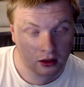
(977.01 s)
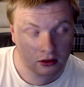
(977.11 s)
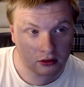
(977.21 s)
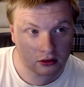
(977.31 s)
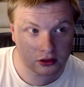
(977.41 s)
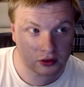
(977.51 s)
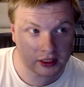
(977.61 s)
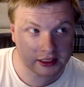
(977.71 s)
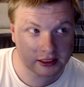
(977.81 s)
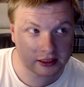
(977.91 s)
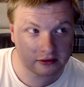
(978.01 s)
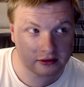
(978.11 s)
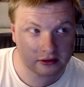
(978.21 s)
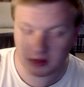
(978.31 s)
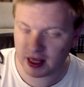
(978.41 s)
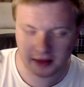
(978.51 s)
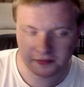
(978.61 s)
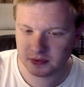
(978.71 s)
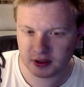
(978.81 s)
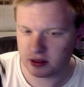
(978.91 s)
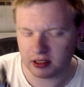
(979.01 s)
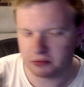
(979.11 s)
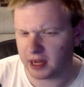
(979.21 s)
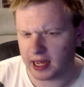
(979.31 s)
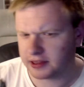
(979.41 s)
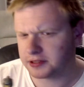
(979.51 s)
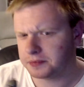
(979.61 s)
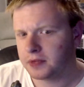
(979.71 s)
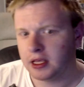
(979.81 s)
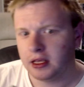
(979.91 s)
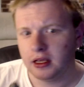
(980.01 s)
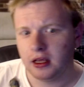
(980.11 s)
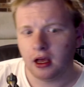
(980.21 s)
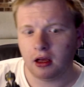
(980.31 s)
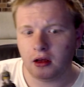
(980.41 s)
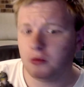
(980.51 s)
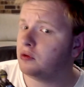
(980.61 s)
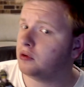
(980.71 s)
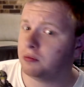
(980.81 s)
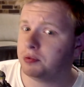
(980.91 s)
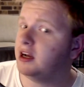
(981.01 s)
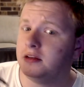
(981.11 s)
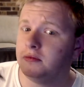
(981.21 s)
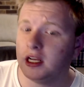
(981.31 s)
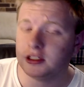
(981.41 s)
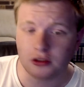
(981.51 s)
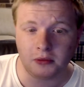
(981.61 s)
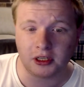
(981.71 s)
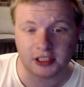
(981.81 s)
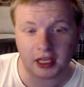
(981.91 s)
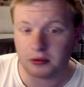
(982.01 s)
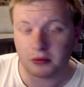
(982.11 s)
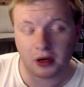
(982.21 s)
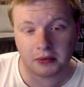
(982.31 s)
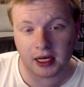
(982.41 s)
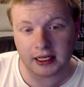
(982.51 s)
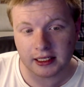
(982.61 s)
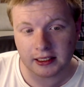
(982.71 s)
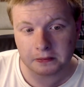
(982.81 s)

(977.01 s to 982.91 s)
Or 27, maths. Pretty much almost double my money